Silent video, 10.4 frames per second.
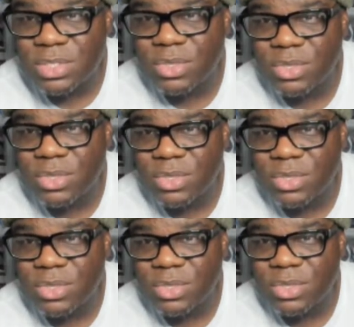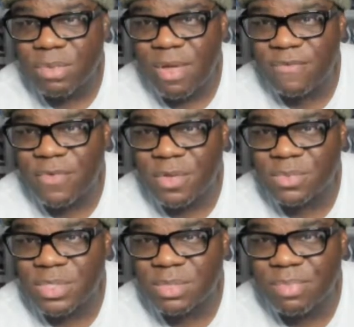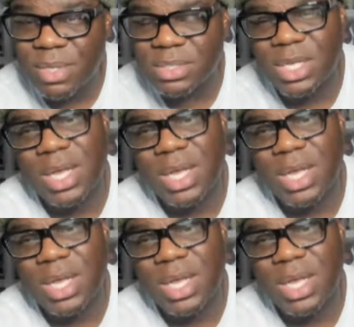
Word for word: and threes dropped, but my folks wasn't put.